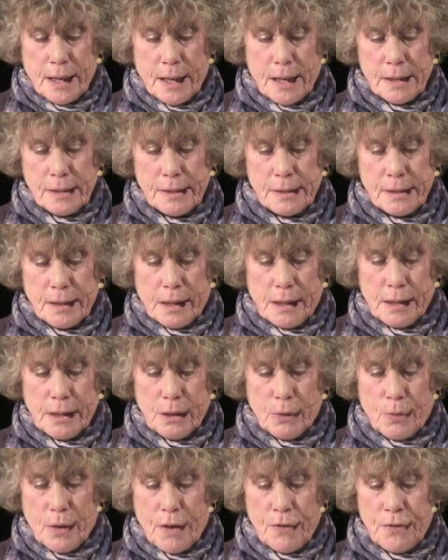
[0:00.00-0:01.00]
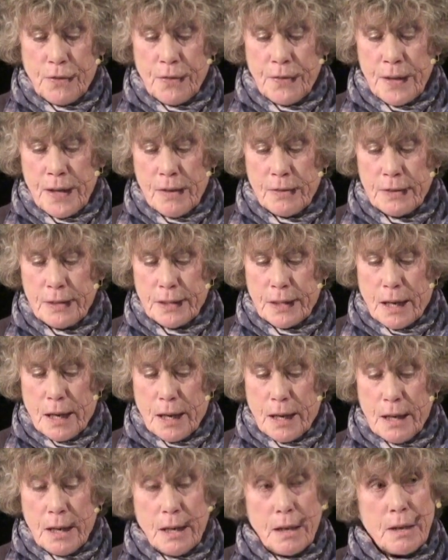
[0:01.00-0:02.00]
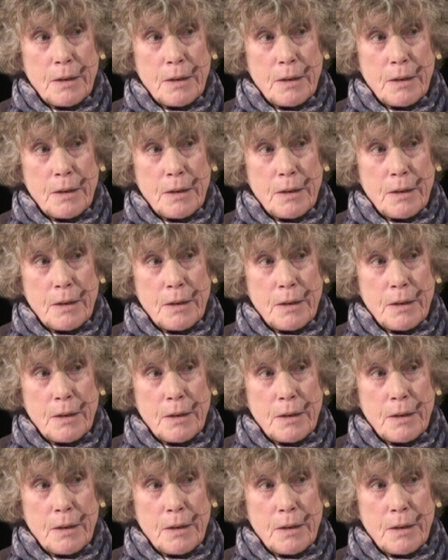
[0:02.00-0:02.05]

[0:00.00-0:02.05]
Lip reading: us, a little rough on the outside,